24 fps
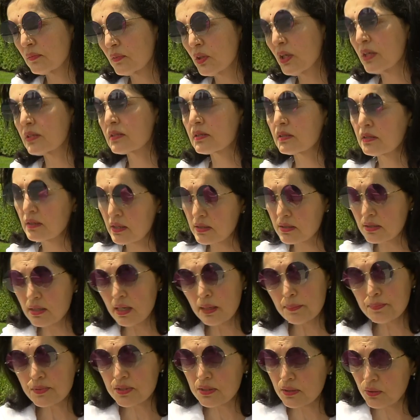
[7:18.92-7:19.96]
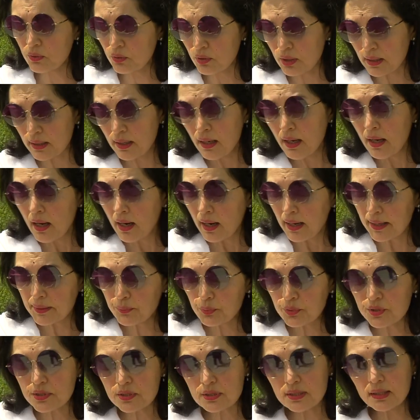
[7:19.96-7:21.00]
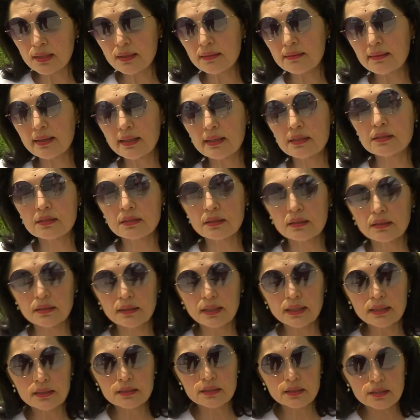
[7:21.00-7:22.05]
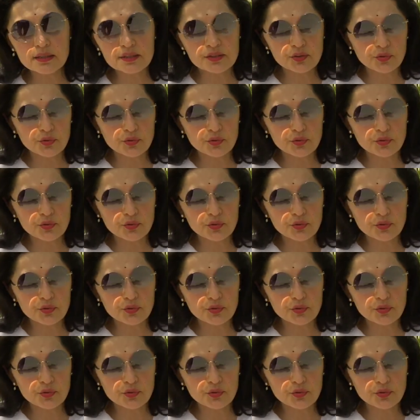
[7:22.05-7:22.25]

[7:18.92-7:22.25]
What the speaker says: Yes, absolutely. I would say that India's